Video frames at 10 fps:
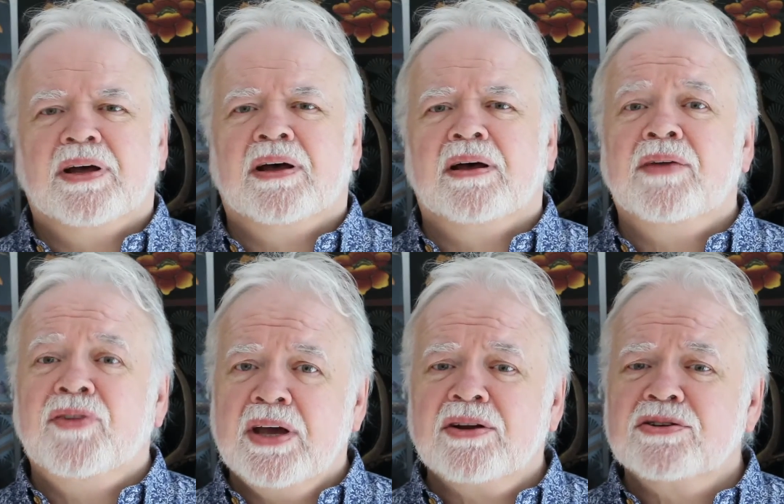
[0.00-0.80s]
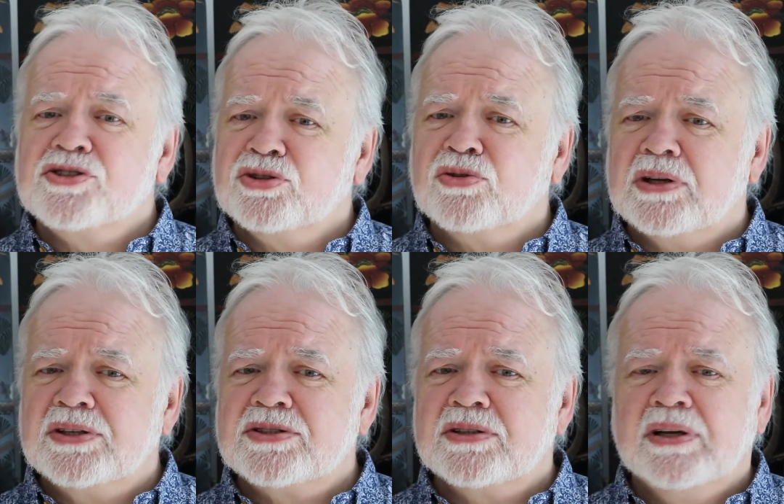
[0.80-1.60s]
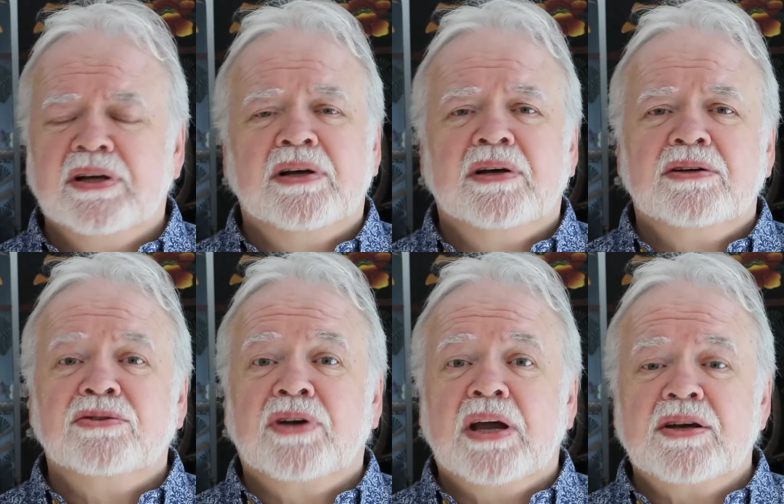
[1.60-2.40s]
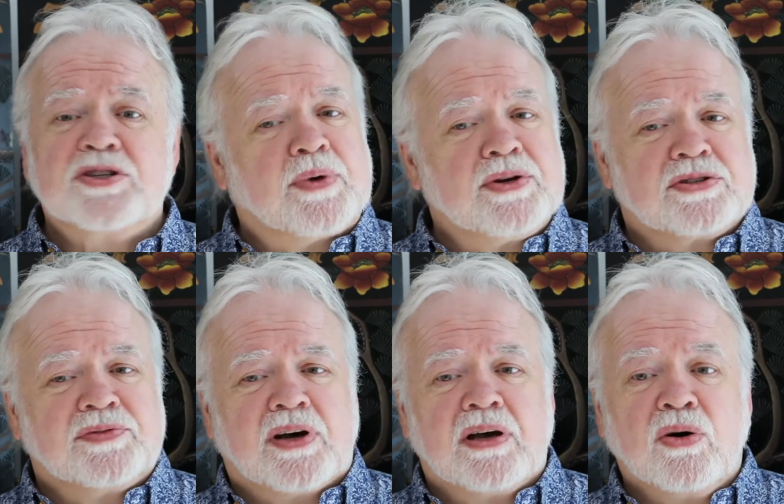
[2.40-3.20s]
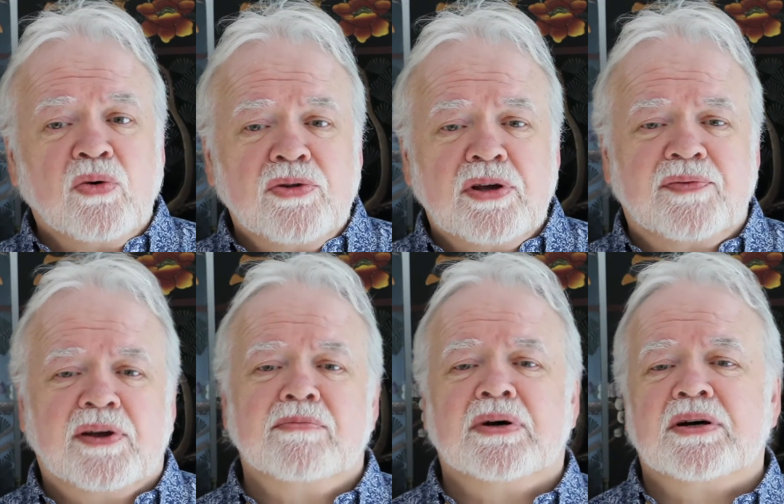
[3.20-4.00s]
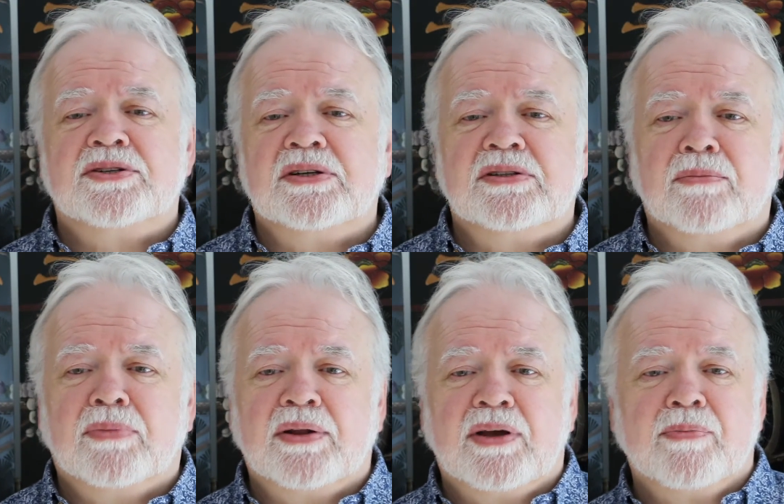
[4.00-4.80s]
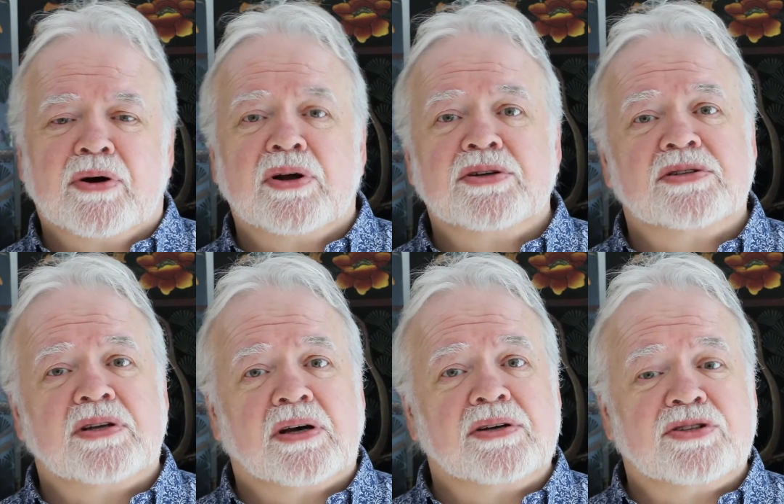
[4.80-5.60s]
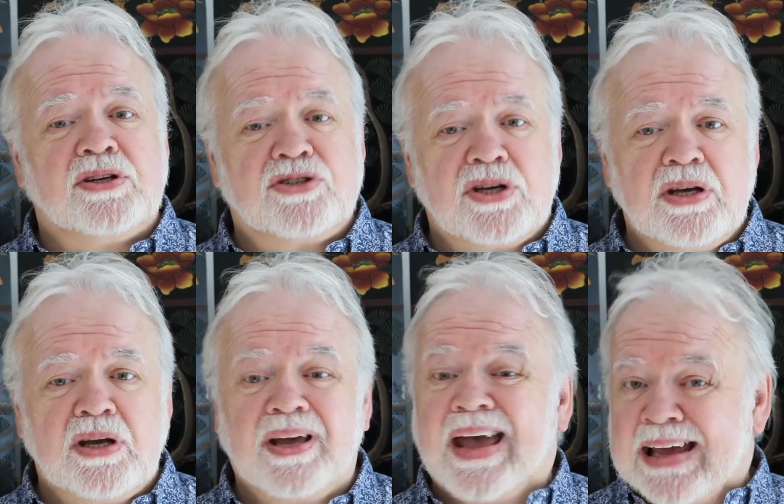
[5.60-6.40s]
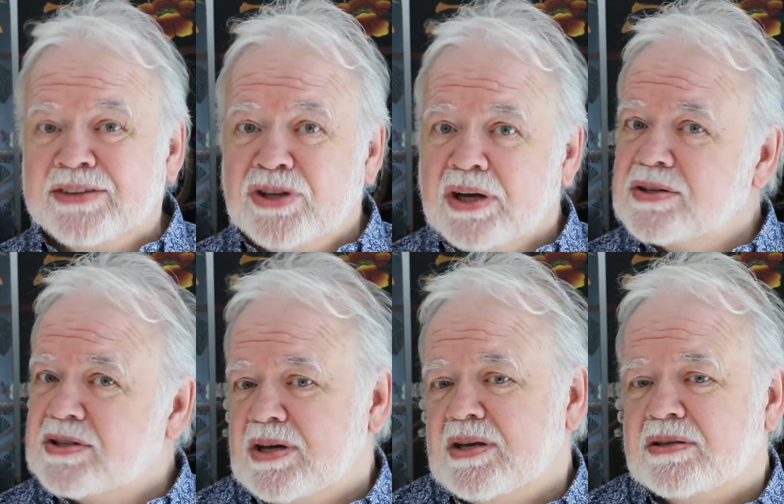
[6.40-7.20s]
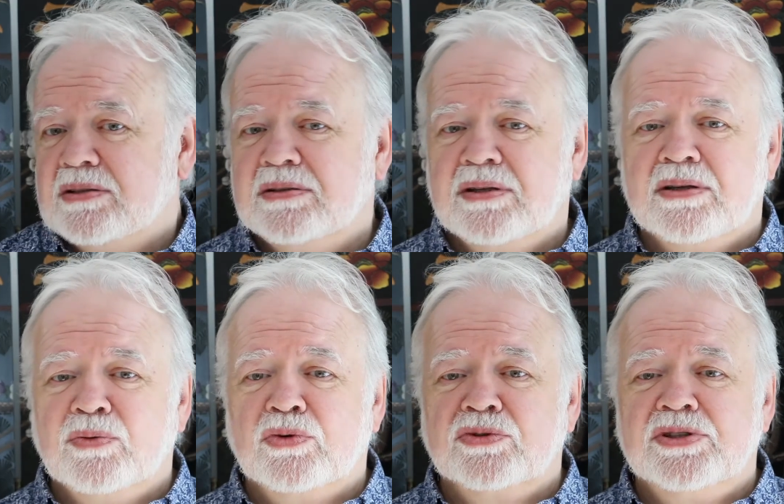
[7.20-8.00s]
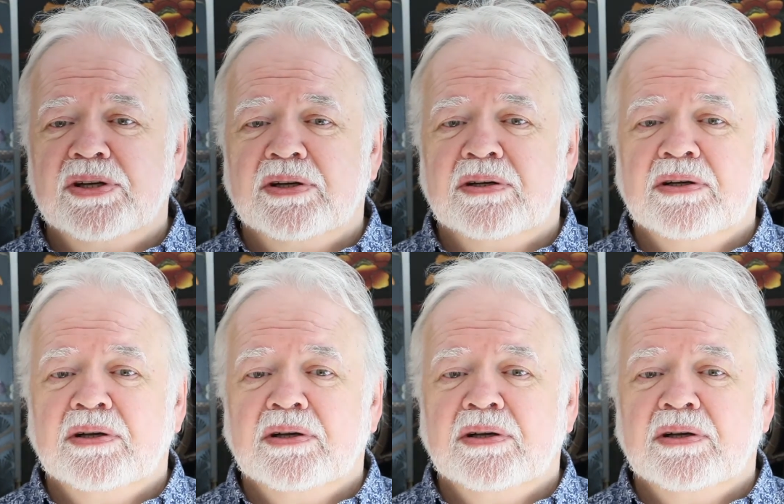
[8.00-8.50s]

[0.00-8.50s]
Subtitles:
If you get on the shortlist, you'll gain exposure via all the event marketing done by the MRS and the ICG, and you get a seat at the awards dinner.